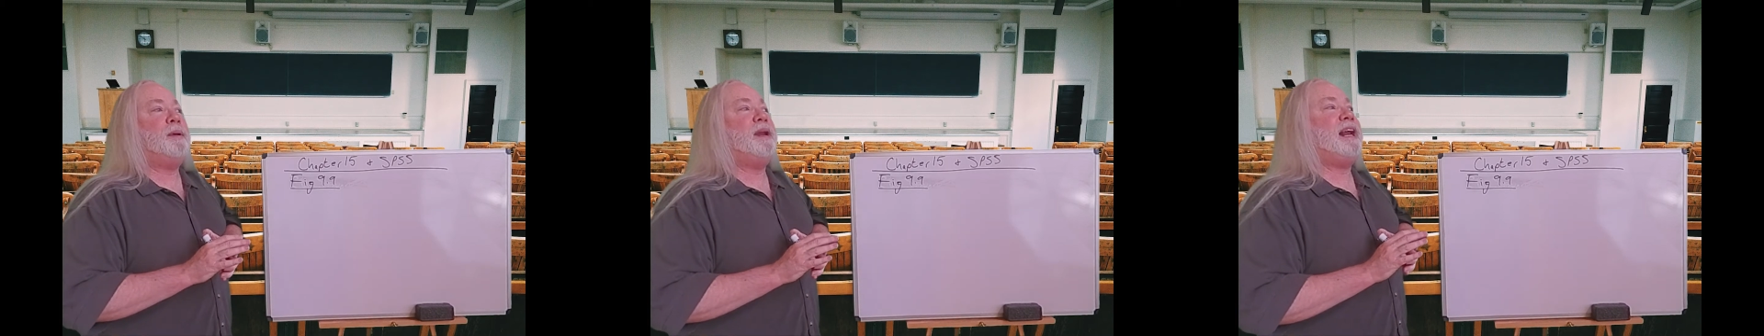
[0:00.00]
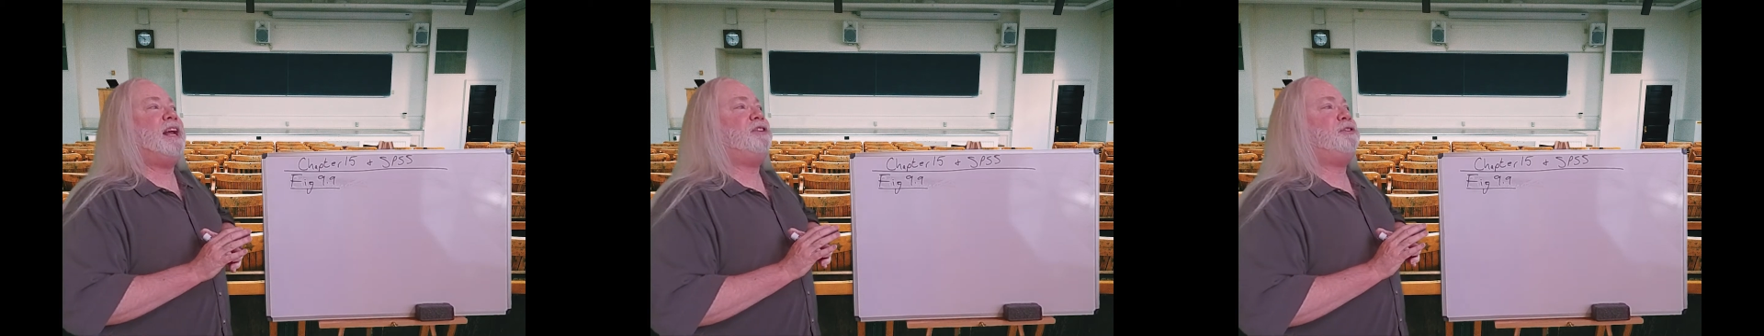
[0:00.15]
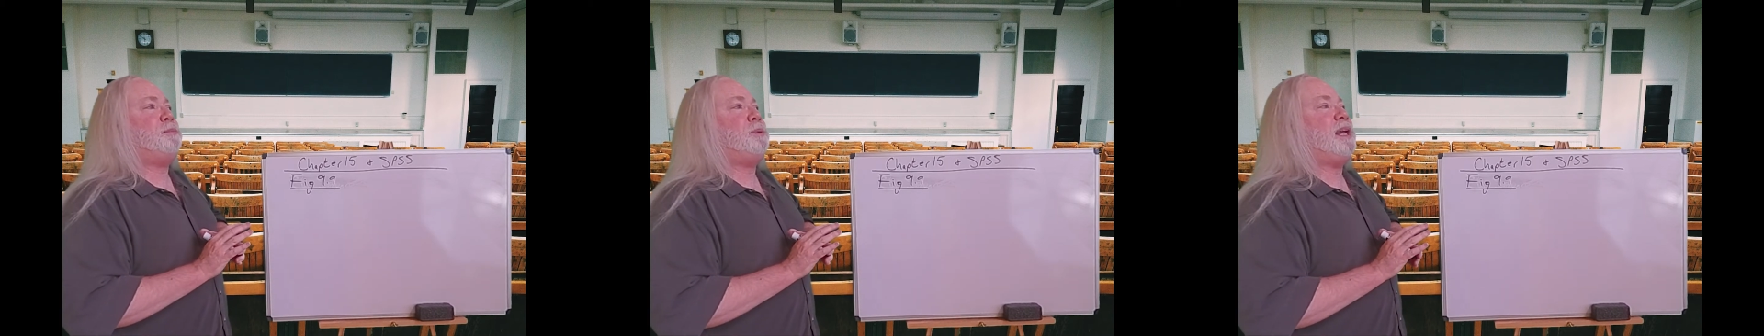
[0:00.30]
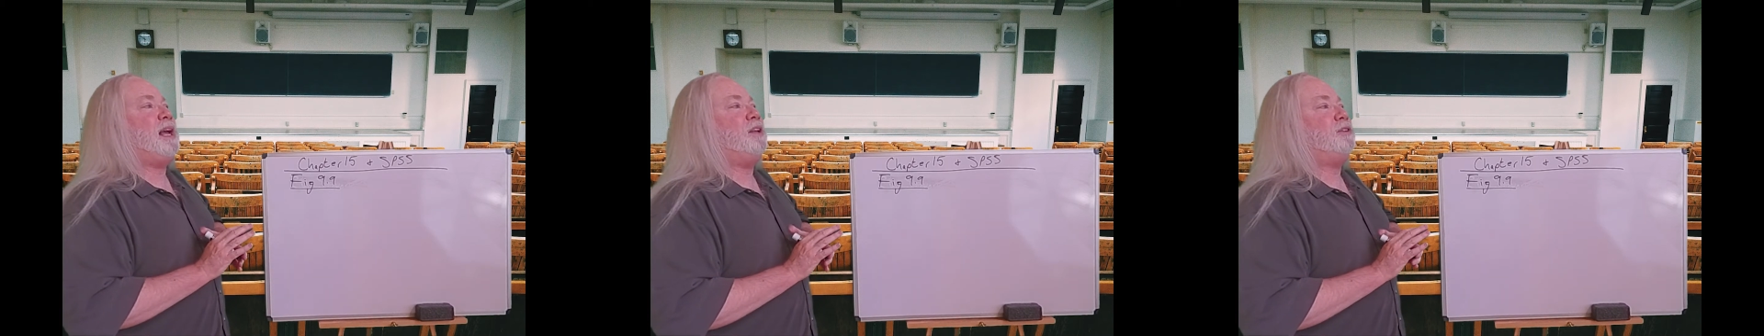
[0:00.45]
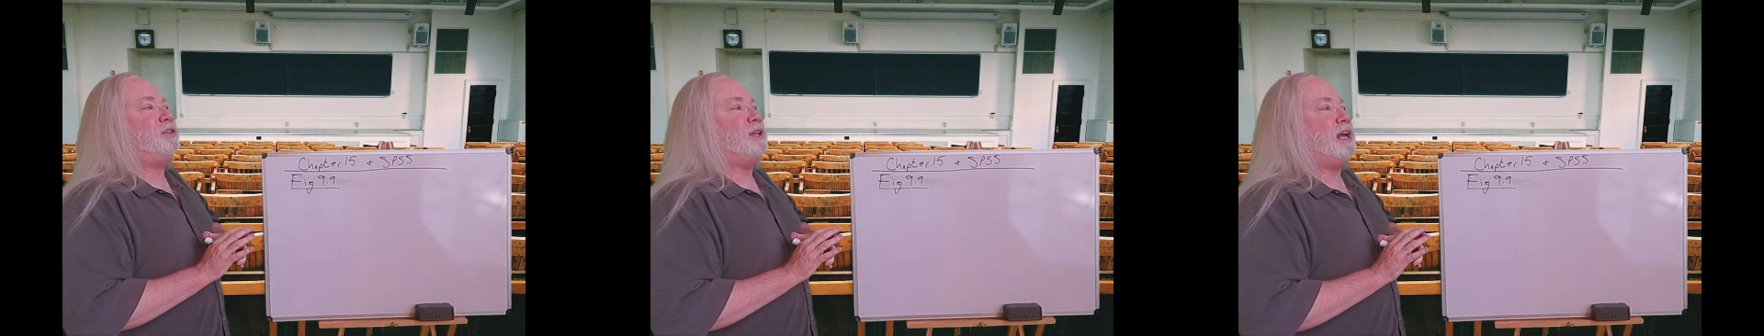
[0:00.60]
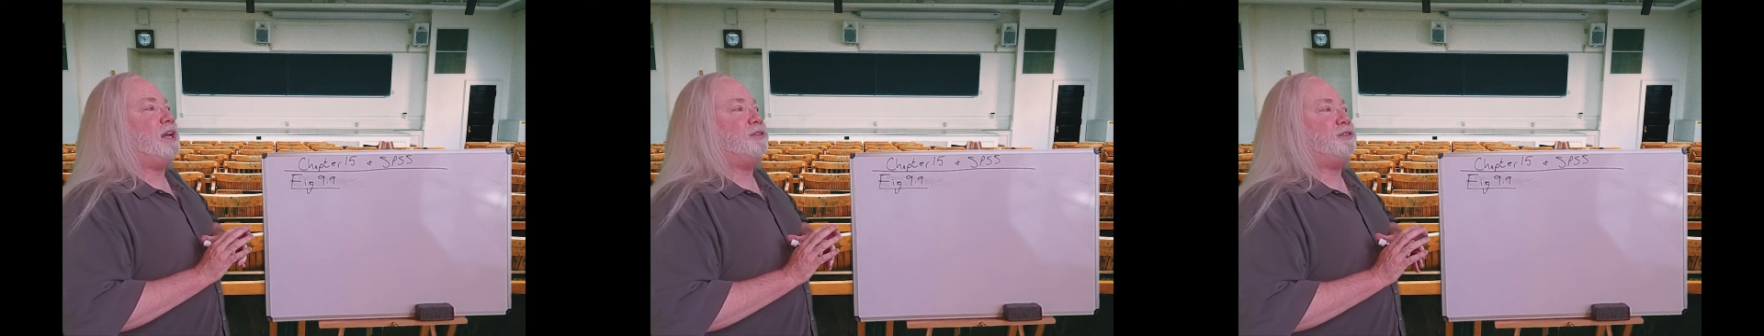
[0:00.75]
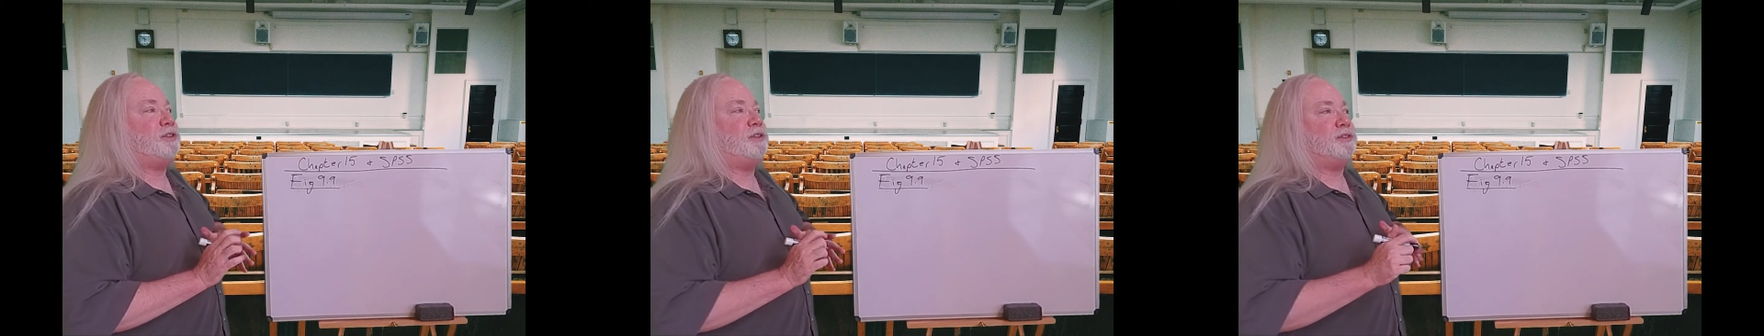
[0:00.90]
but
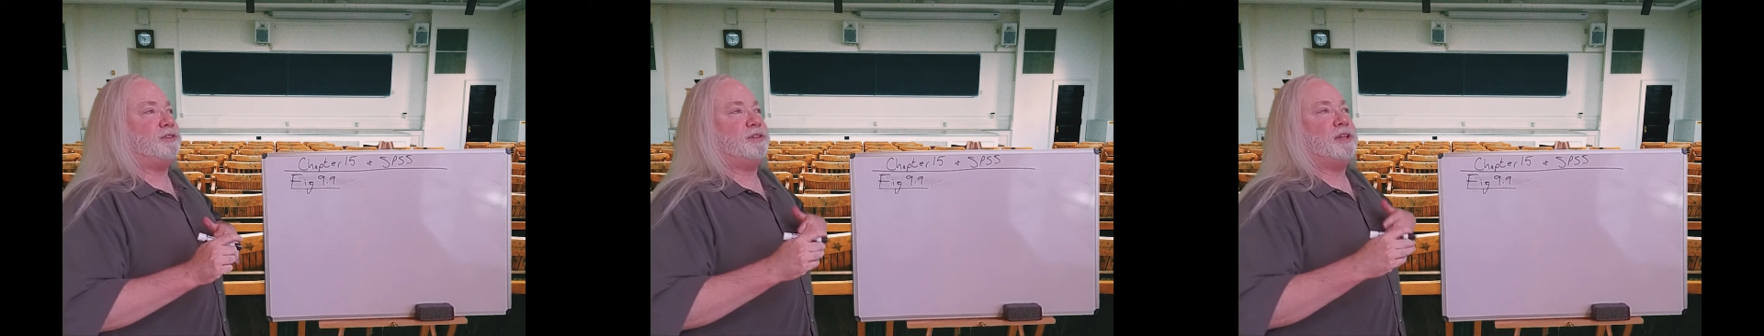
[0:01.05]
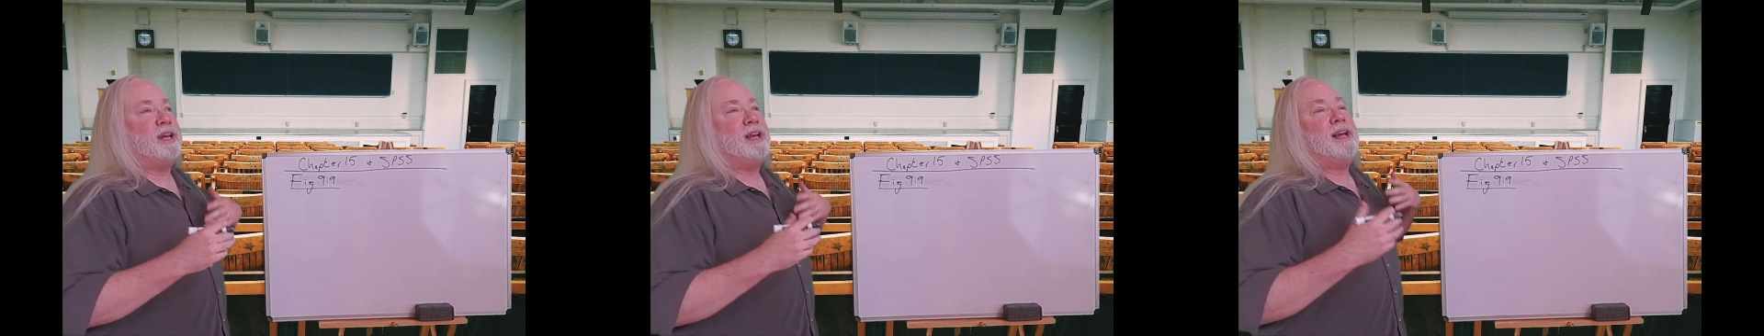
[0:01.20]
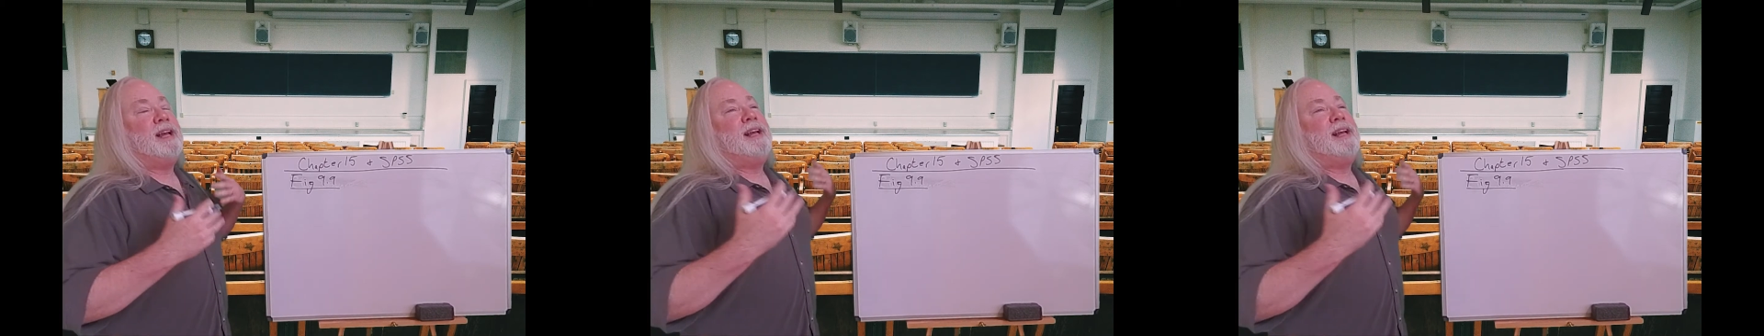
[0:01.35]
SPSS